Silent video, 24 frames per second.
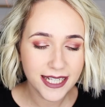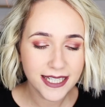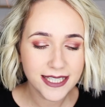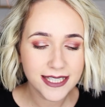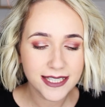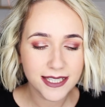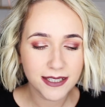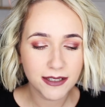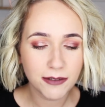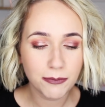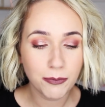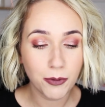
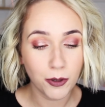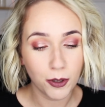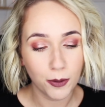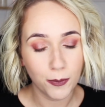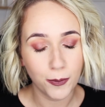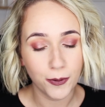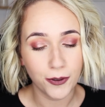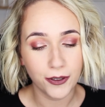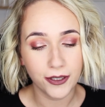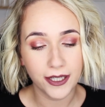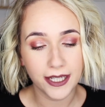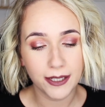This
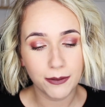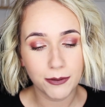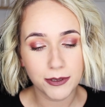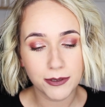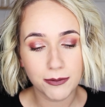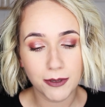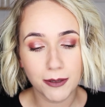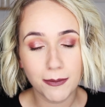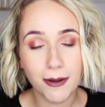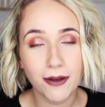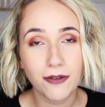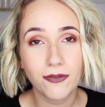bauble
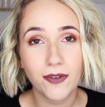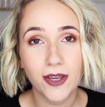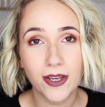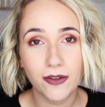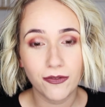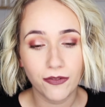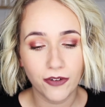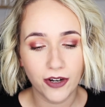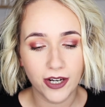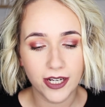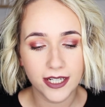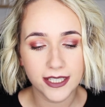was one of my
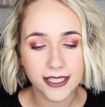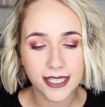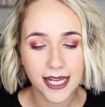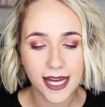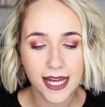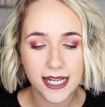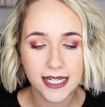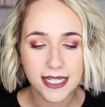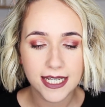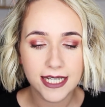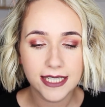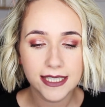favourites,
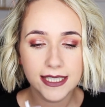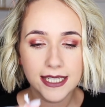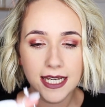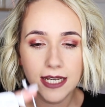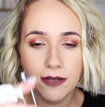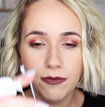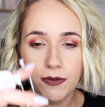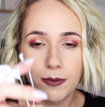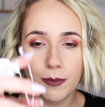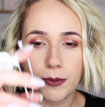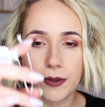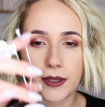and it's
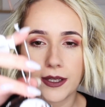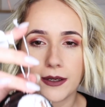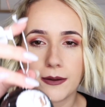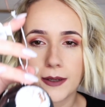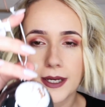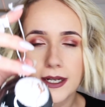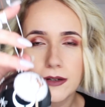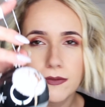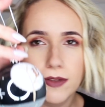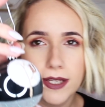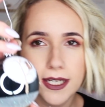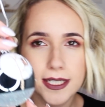navy blue,
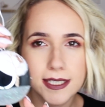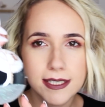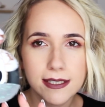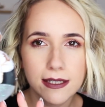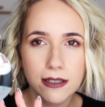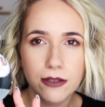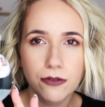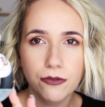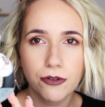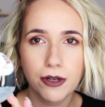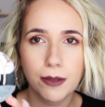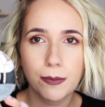kind of like a
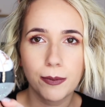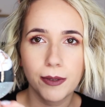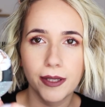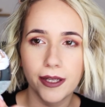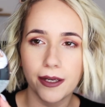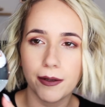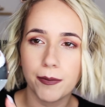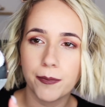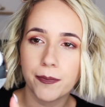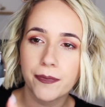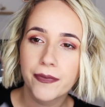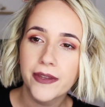silvery
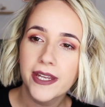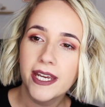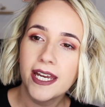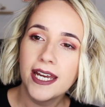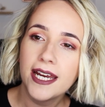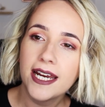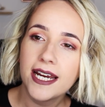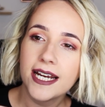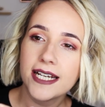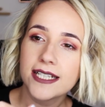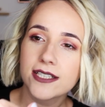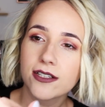blue.
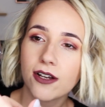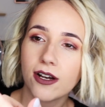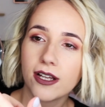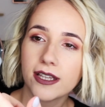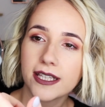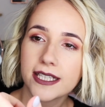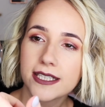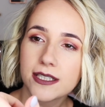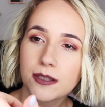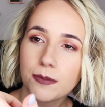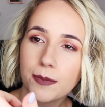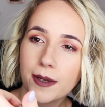Got
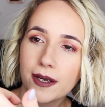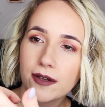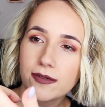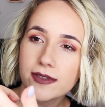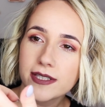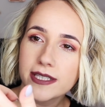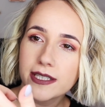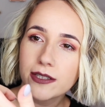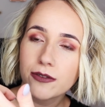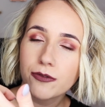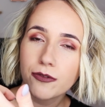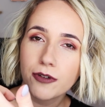a little bit of
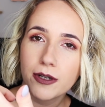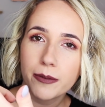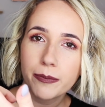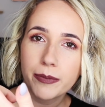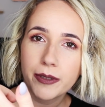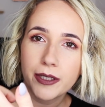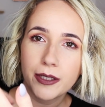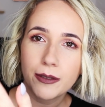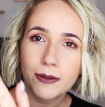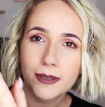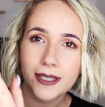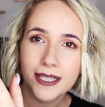silvery
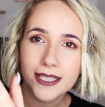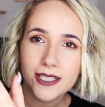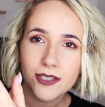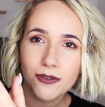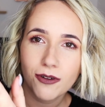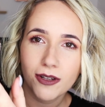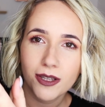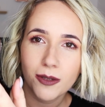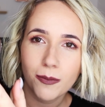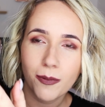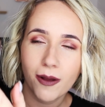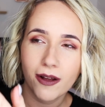blue
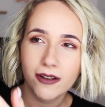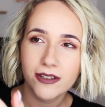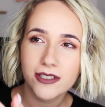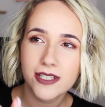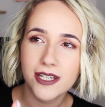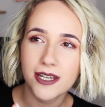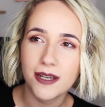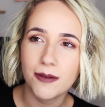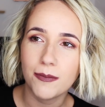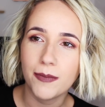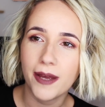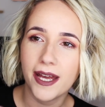glitter on the
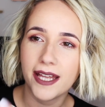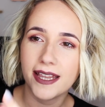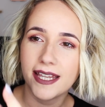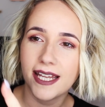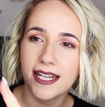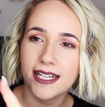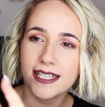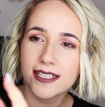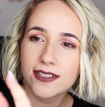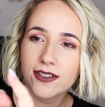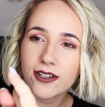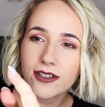bottom, and
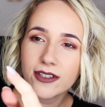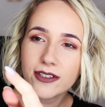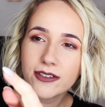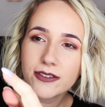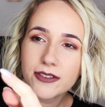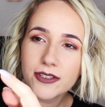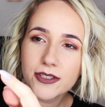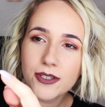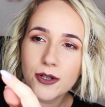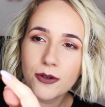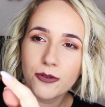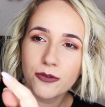then it's got
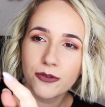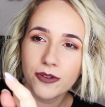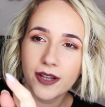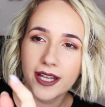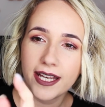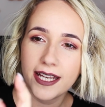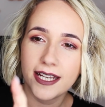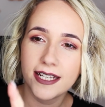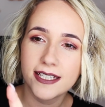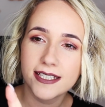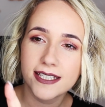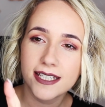little
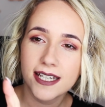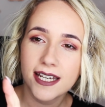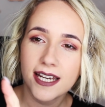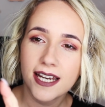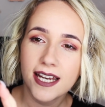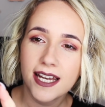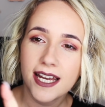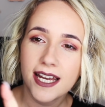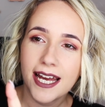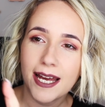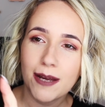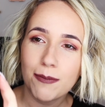snowflakes
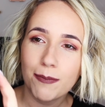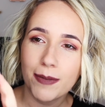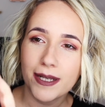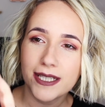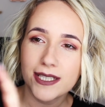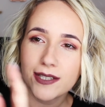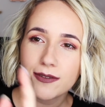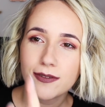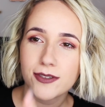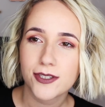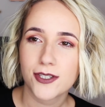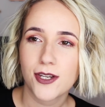and
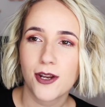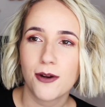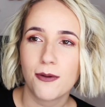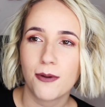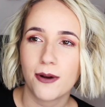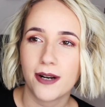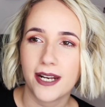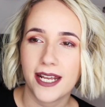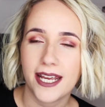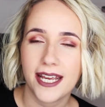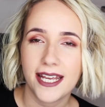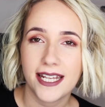bits of snow
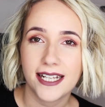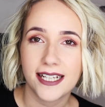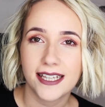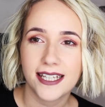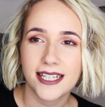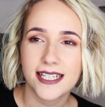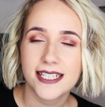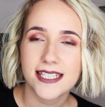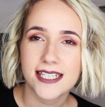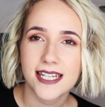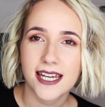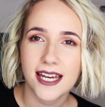on it in
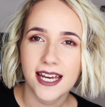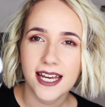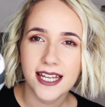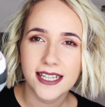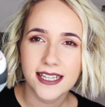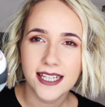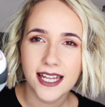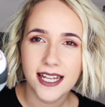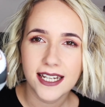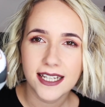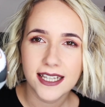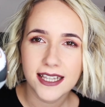glitter.
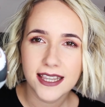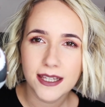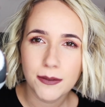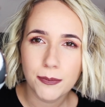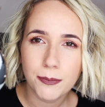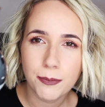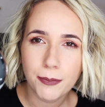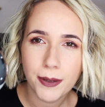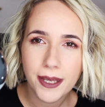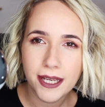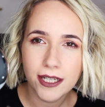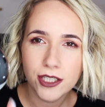And then the
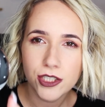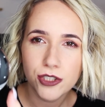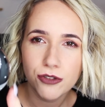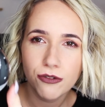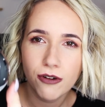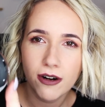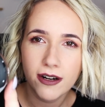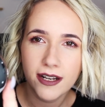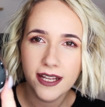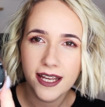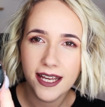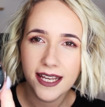
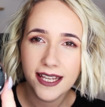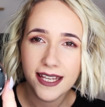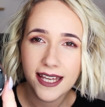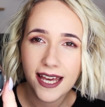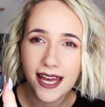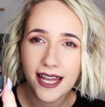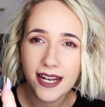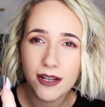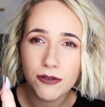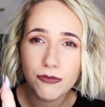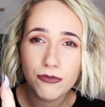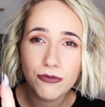picture on it,
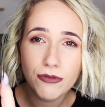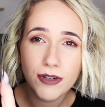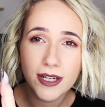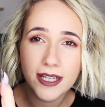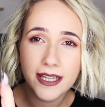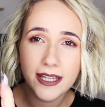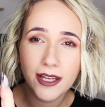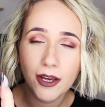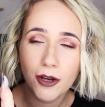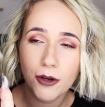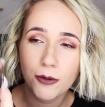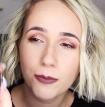again, I
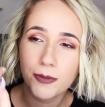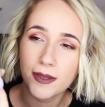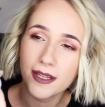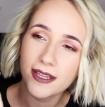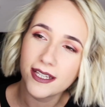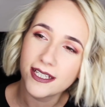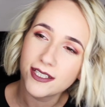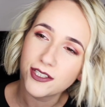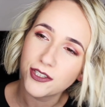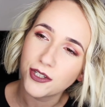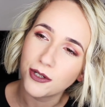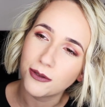really hope
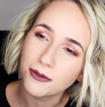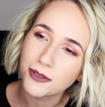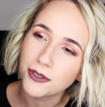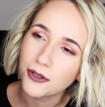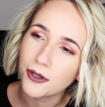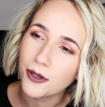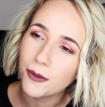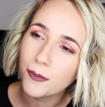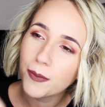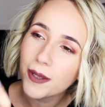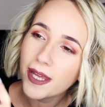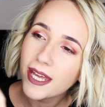that this shows
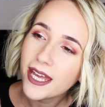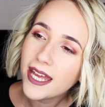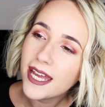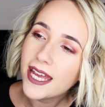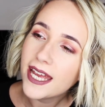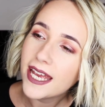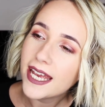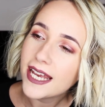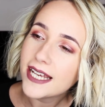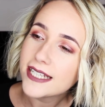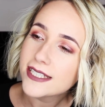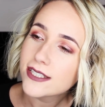up.
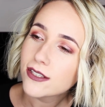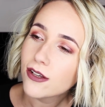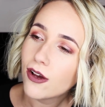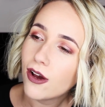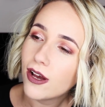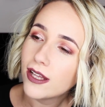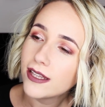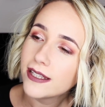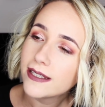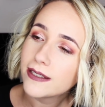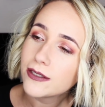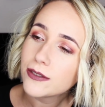It's
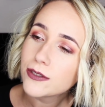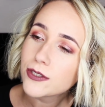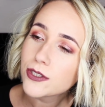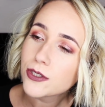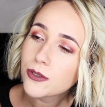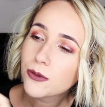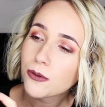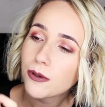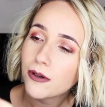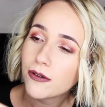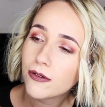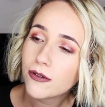got a little
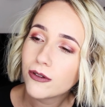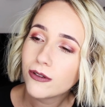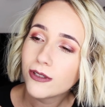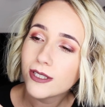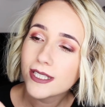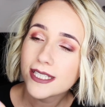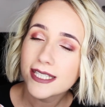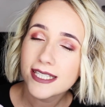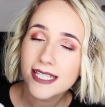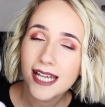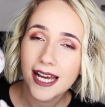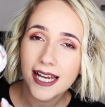
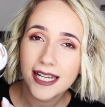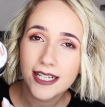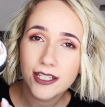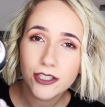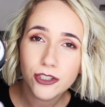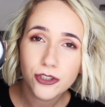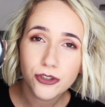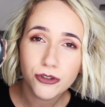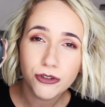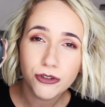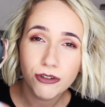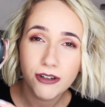squirrel sat in
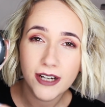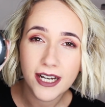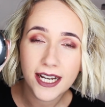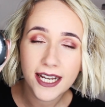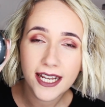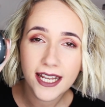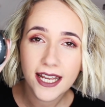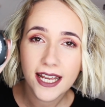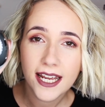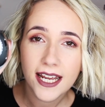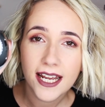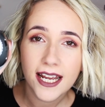a
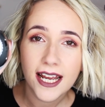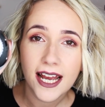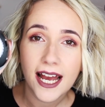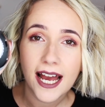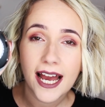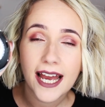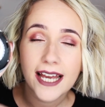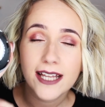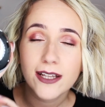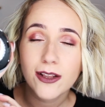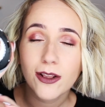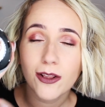tree.
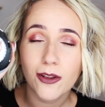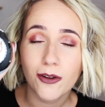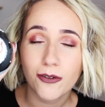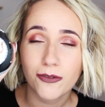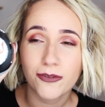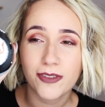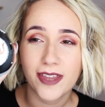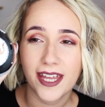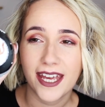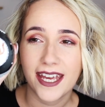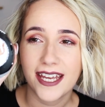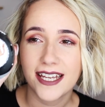I
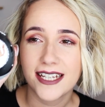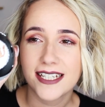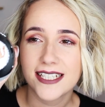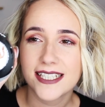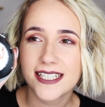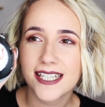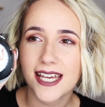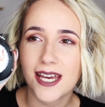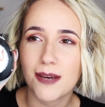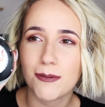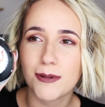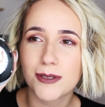love
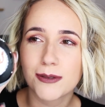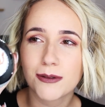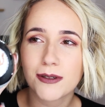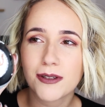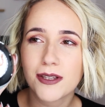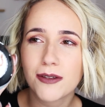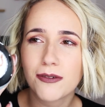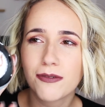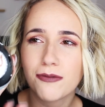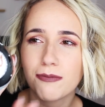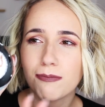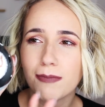this. It's one
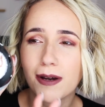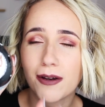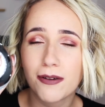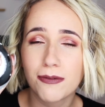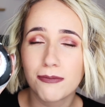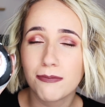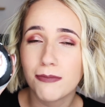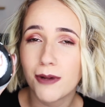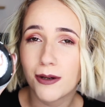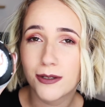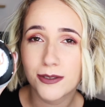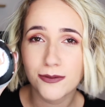of my
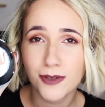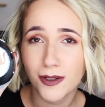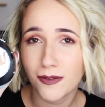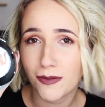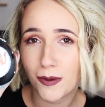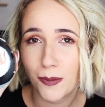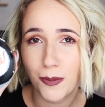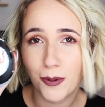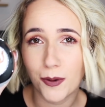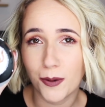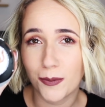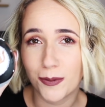most
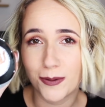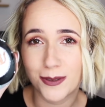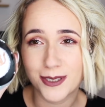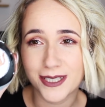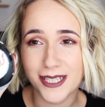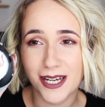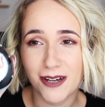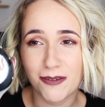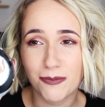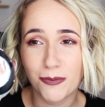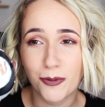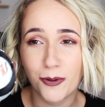favourite
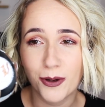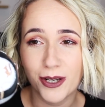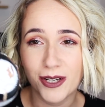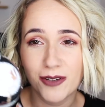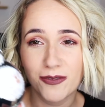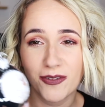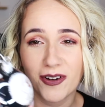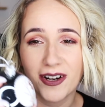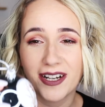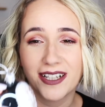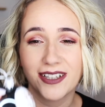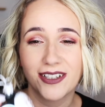baubles that I've bought in
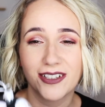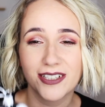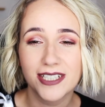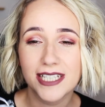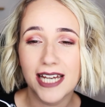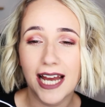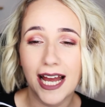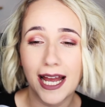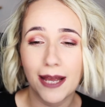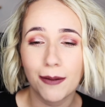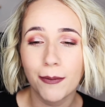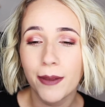a very long
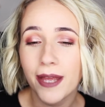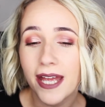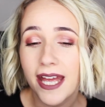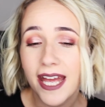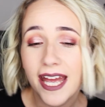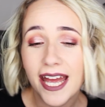time.